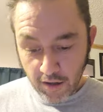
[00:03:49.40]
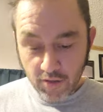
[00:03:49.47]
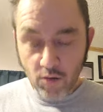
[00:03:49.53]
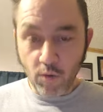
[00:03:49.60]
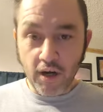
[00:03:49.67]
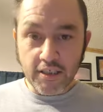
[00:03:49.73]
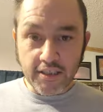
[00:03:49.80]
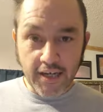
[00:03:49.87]
The
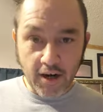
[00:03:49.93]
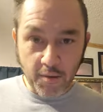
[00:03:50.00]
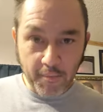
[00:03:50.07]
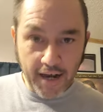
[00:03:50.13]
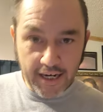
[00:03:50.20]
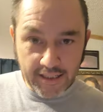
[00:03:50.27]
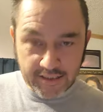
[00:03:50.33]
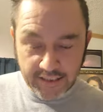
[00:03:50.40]
Watchtower
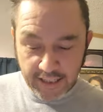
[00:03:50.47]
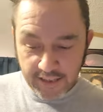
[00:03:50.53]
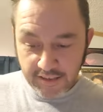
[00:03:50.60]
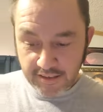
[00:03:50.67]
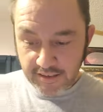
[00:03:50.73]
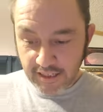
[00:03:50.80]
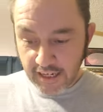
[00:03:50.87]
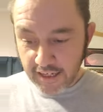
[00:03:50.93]
magazine
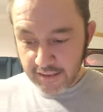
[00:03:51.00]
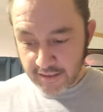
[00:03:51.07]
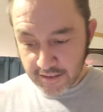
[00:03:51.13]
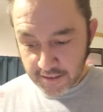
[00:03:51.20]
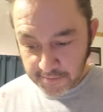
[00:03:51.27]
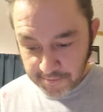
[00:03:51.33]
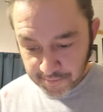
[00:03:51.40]
says